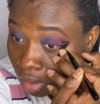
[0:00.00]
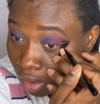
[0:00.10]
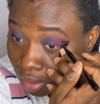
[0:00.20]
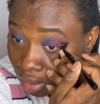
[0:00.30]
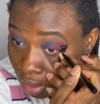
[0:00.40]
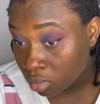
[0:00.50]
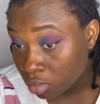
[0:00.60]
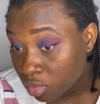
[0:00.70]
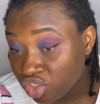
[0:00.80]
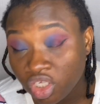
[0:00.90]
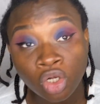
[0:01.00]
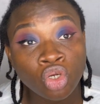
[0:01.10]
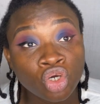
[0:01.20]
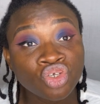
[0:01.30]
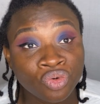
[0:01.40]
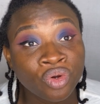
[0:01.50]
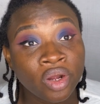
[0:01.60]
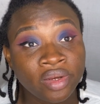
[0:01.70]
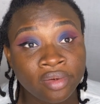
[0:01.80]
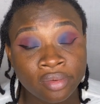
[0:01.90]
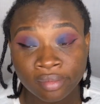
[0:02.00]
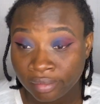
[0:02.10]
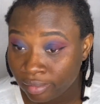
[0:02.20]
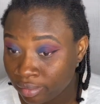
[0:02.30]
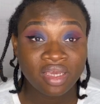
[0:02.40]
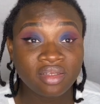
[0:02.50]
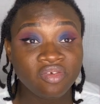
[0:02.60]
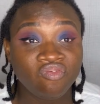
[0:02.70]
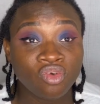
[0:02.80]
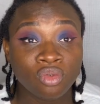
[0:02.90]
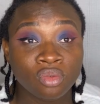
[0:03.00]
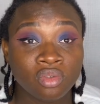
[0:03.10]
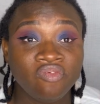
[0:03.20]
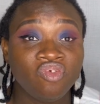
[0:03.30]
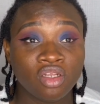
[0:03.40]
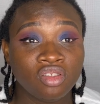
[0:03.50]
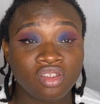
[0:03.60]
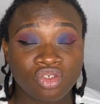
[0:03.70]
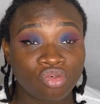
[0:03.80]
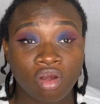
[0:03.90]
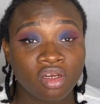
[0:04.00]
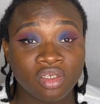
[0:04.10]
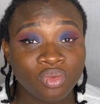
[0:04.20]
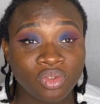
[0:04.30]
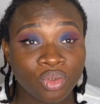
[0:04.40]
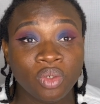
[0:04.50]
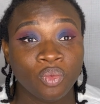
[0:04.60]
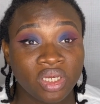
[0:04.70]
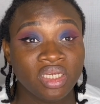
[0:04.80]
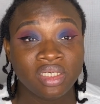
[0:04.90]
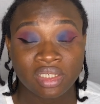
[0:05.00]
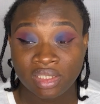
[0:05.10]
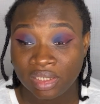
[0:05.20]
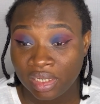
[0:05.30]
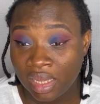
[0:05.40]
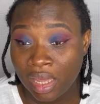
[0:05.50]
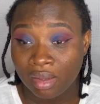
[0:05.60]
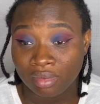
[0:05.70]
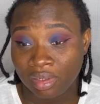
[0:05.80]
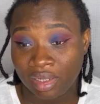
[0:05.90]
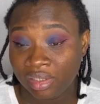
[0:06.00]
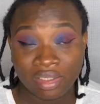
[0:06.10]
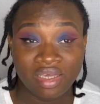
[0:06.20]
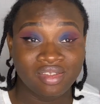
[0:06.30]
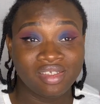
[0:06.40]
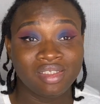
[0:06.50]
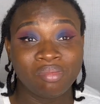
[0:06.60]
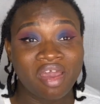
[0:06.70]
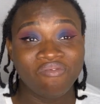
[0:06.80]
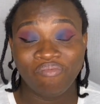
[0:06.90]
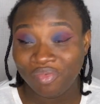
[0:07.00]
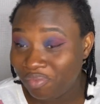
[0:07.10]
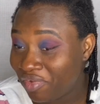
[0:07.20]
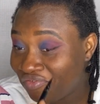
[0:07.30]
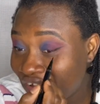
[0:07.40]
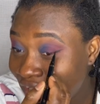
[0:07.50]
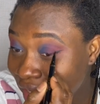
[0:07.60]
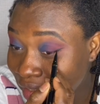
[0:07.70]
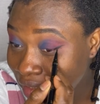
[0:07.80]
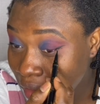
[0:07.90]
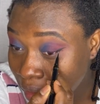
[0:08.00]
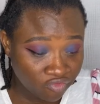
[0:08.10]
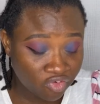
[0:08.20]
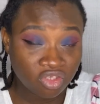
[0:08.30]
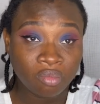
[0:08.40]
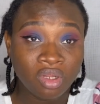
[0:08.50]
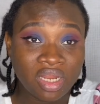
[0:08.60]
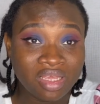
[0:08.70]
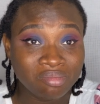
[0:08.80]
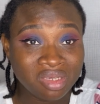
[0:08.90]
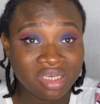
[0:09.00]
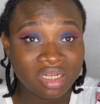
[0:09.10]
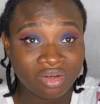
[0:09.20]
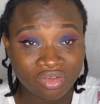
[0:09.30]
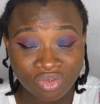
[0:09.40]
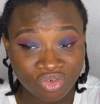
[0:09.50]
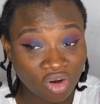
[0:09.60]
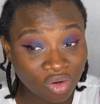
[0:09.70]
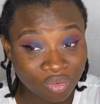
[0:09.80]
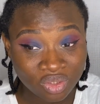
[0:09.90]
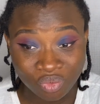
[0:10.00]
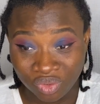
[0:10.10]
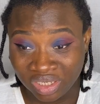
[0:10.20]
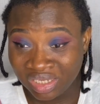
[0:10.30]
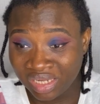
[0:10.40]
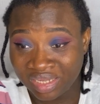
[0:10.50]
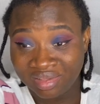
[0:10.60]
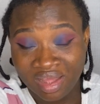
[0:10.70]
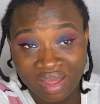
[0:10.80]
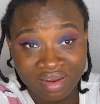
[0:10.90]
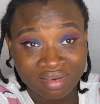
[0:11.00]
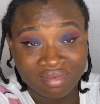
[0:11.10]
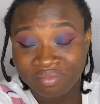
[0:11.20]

Okay, still looks crooked. Guess if you're struggling with doing wing, I guess this might be fine. For someone like me that doesn't struggle with wing like that,